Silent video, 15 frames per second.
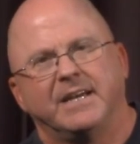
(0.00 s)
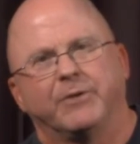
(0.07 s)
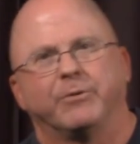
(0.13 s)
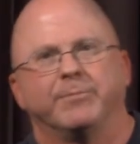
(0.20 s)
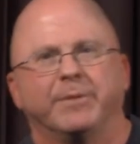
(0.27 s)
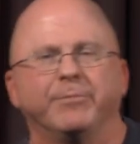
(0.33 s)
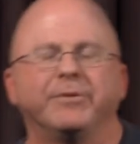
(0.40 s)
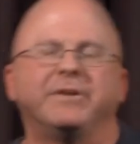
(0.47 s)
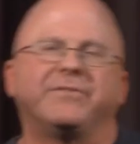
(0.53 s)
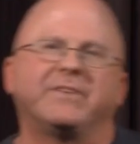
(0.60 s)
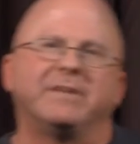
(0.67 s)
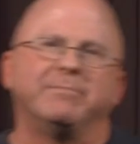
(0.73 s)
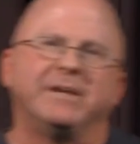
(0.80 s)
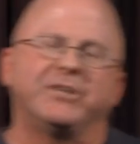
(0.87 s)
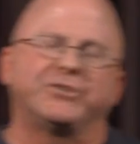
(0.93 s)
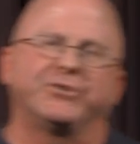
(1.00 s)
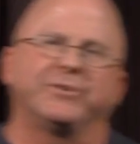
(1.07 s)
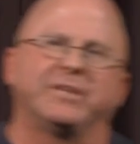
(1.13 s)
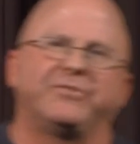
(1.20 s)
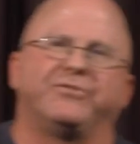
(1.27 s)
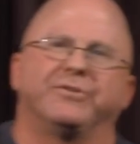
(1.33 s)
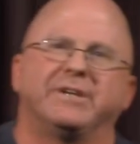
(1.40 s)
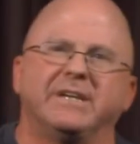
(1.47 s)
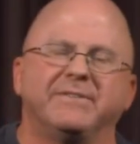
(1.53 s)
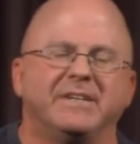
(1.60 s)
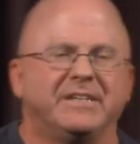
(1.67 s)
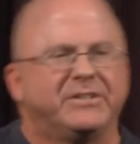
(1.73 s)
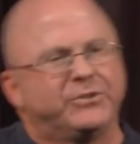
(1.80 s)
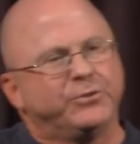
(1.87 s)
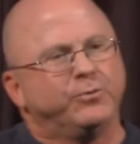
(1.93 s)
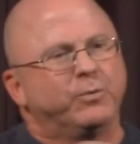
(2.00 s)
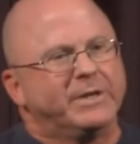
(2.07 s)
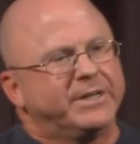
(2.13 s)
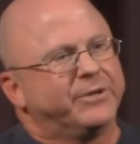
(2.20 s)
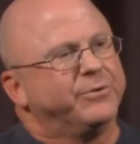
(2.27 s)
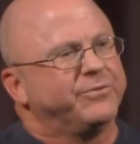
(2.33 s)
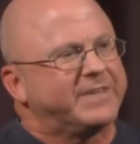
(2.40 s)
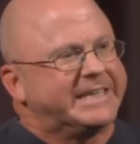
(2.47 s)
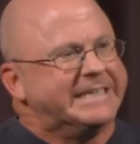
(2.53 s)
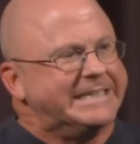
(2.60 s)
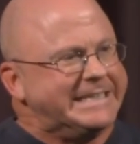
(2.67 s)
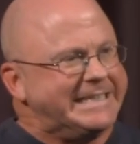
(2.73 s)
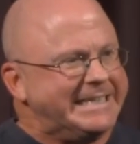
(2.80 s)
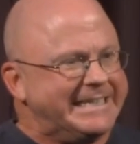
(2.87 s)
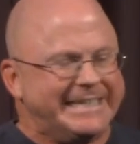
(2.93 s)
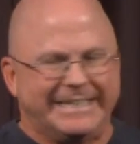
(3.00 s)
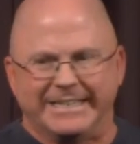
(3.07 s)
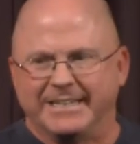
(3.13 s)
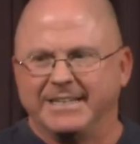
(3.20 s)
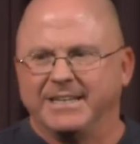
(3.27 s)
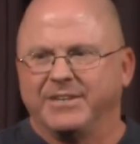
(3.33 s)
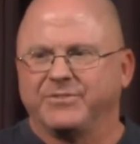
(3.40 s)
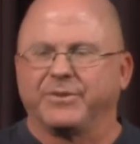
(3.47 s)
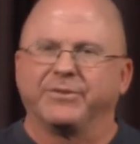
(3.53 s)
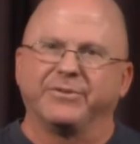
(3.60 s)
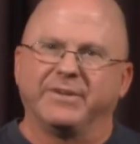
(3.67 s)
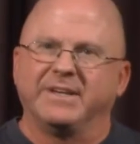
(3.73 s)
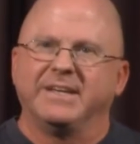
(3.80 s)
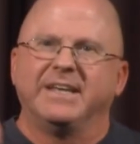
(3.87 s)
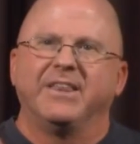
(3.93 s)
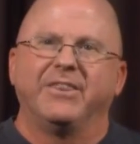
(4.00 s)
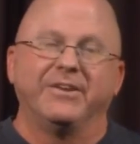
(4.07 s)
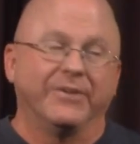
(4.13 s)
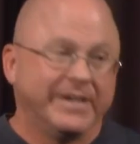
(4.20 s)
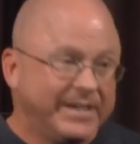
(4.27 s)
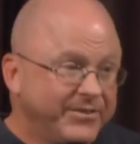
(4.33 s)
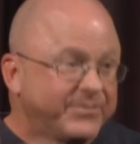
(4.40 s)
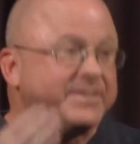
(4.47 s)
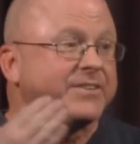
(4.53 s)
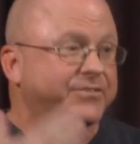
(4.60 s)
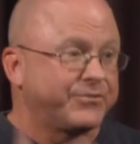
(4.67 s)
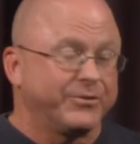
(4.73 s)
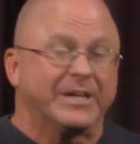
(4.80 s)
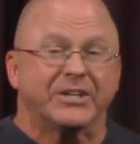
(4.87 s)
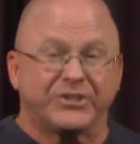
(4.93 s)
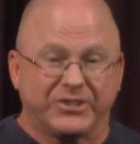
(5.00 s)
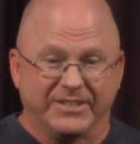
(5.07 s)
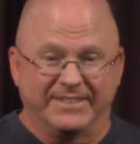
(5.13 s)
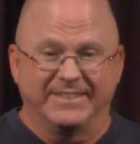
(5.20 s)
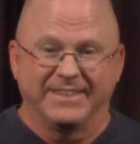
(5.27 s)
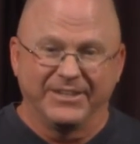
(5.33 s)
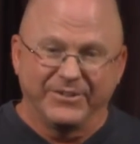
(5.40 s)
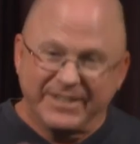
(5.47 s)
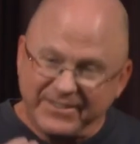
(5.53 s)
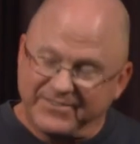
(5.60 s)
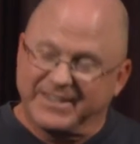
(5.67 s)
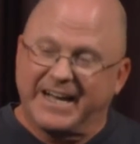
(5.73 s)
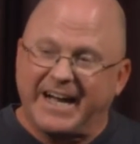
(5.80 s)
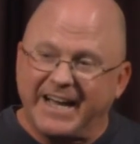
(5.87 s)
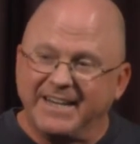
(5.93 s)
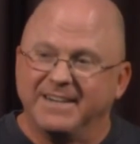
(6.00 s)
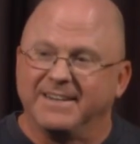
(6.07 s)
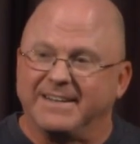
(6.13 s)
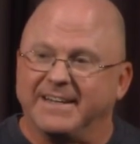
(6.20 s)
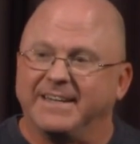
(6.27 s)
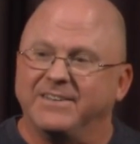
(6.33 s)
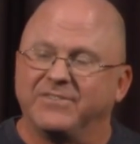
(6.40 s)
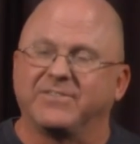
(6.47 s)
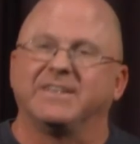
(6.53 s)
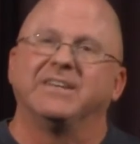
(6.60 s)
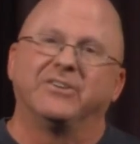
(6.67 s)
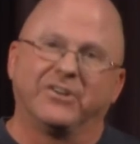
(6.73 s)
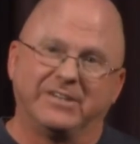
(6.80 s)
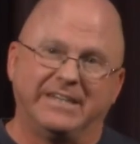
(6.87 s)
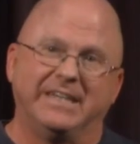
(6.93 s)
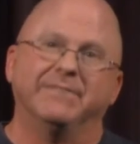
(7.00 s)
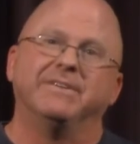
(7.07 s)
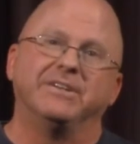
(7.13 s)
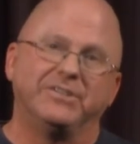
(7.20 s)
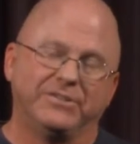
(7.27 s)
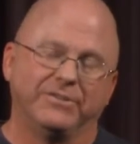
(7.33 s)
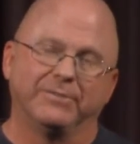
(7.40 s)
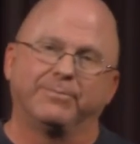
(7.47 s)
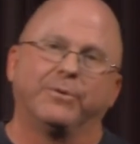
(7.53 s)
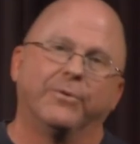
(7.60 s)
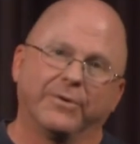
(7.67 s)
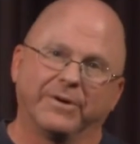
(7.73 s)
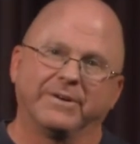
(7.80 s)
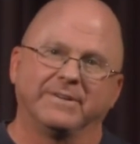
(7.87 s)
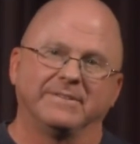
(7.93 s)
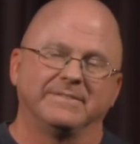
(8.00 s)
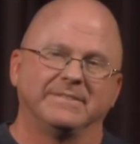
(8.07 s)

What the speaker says: And remember, he said, make sure that you're giving to widows indeed. So there is discretion. There is guidelines in our giving to the poor.